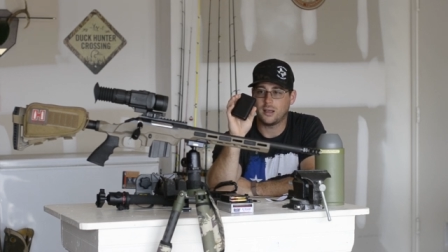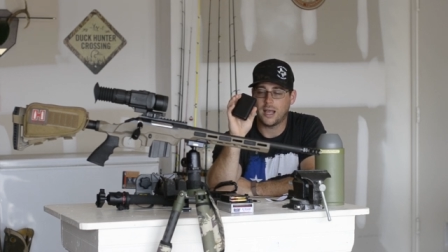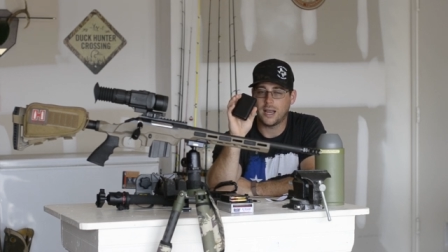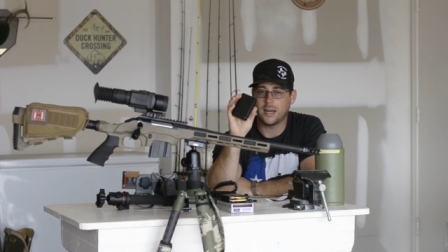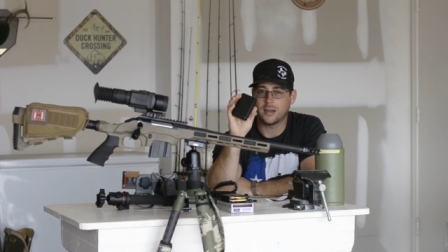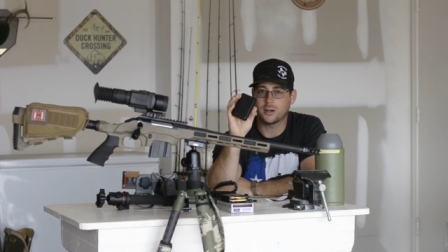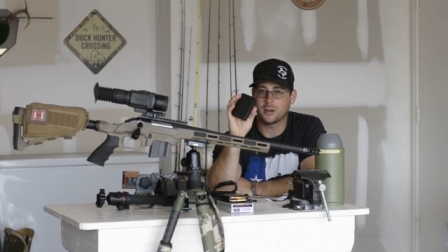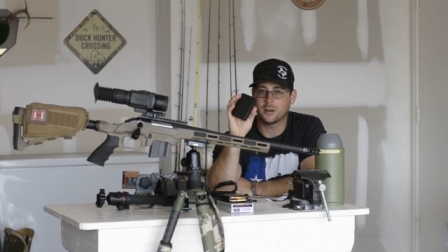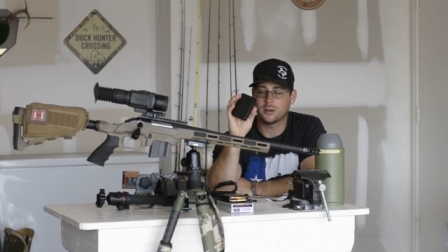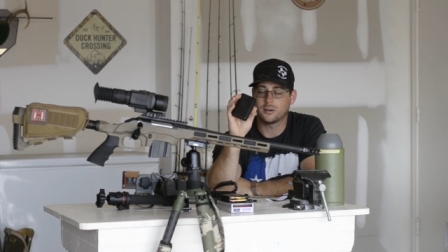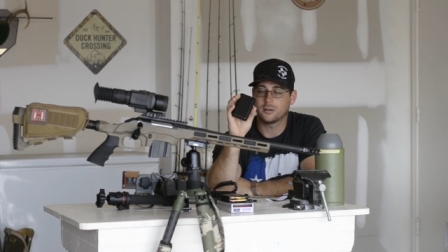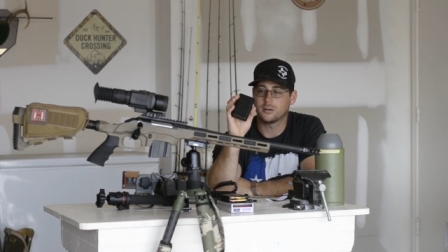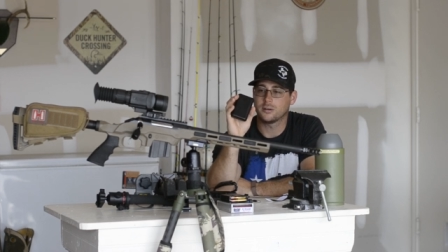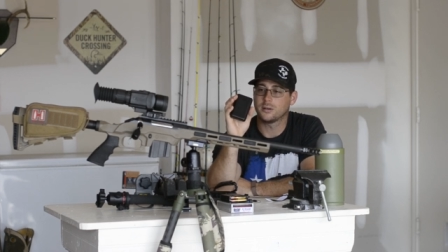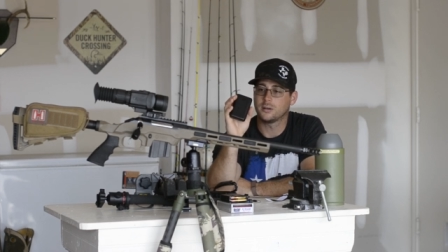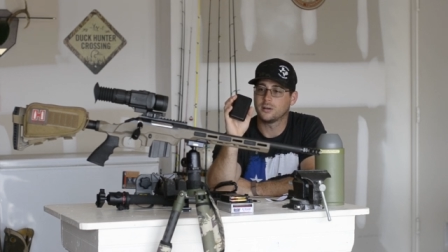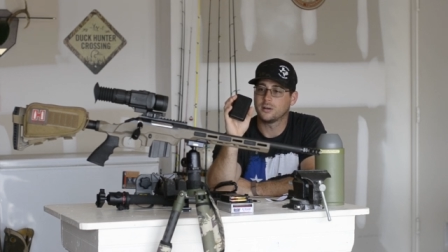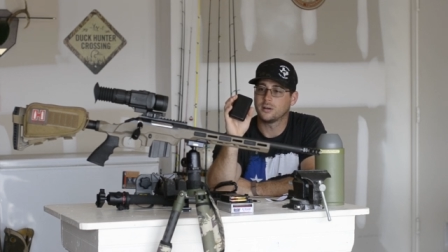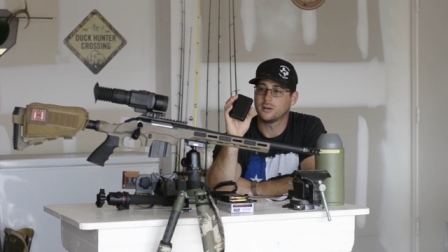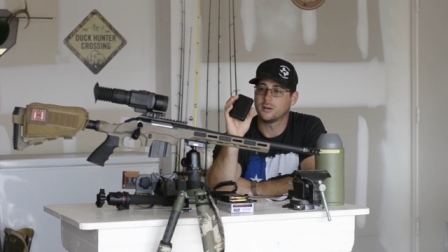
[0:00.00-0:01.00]
This is an
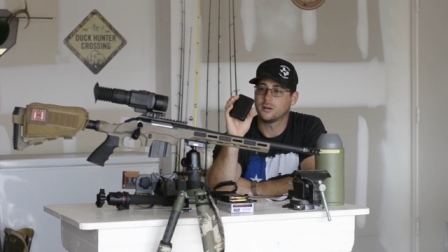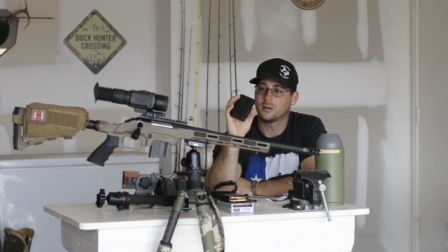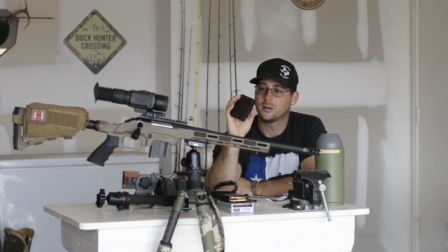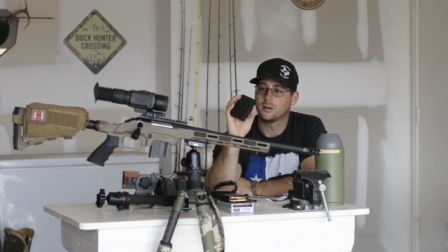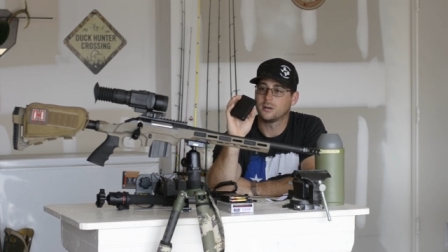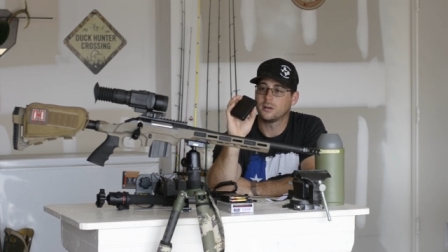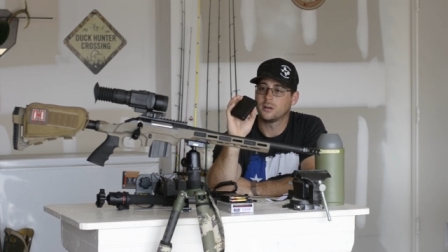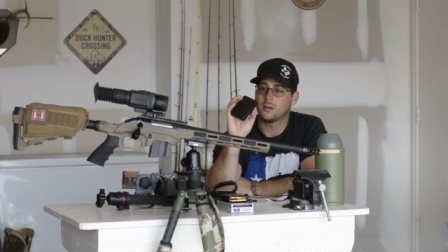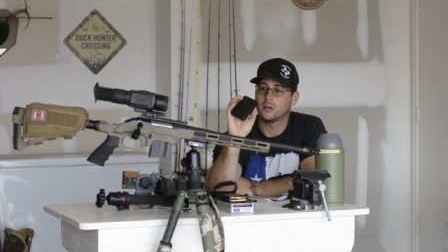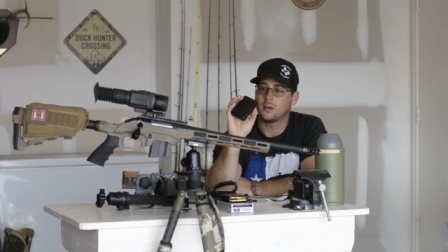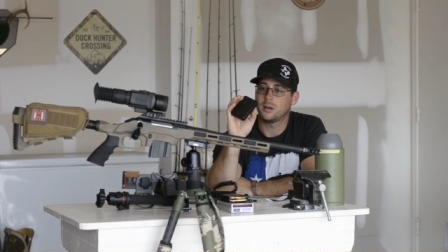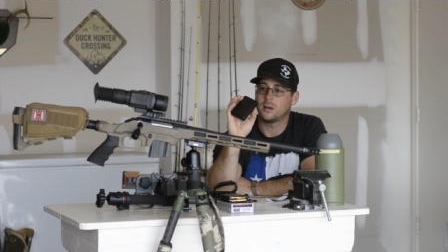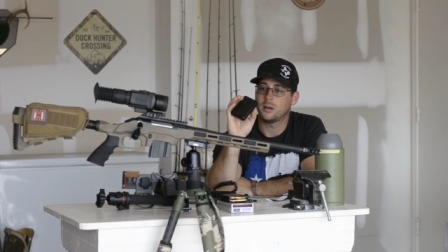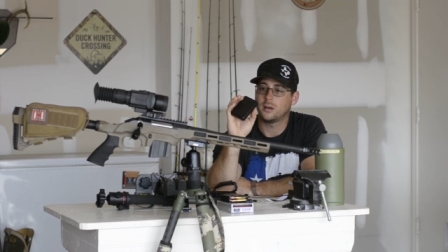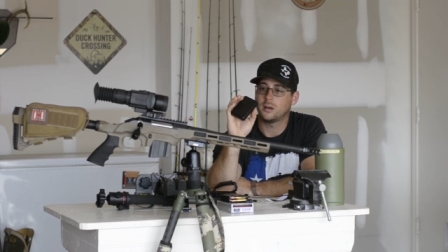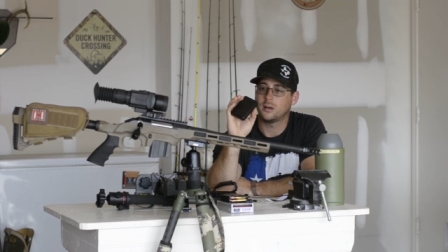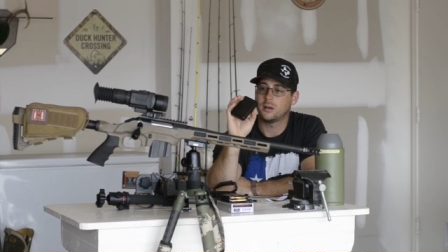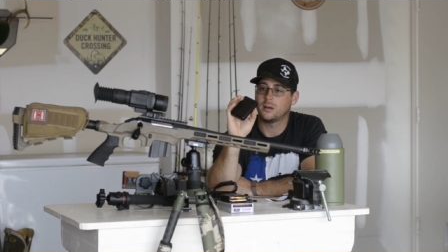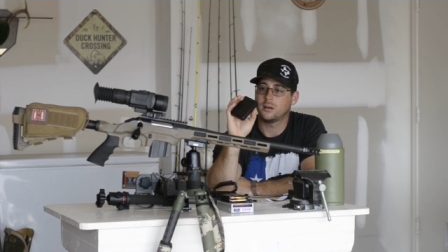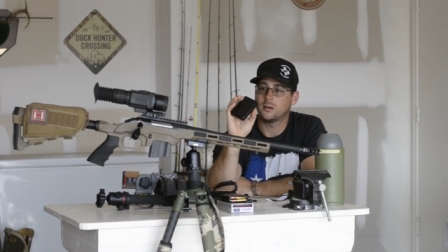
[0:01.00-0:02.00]
Anker
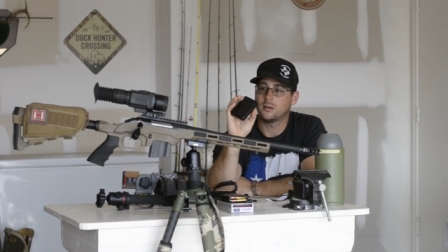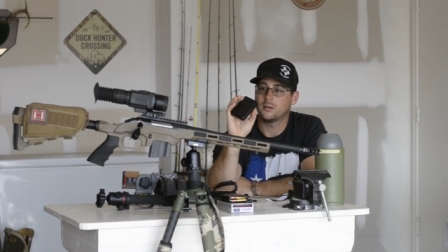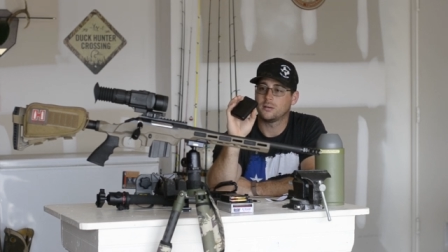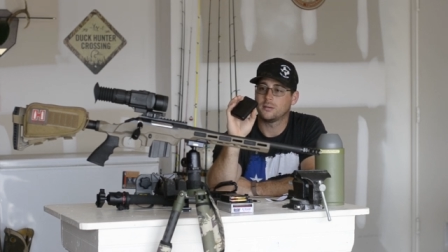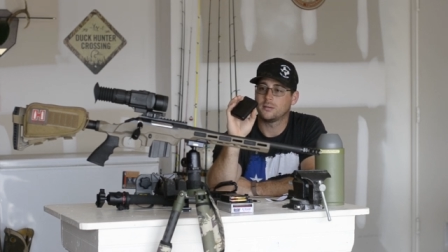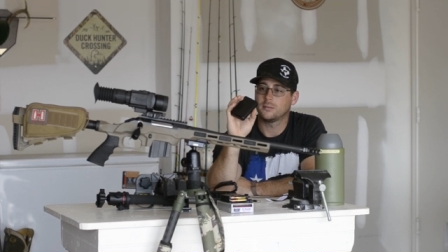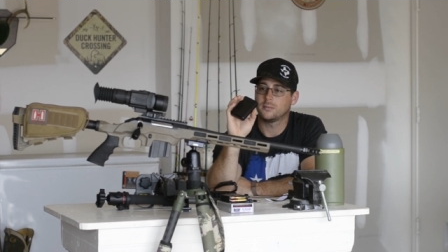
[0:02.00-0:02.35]
uh,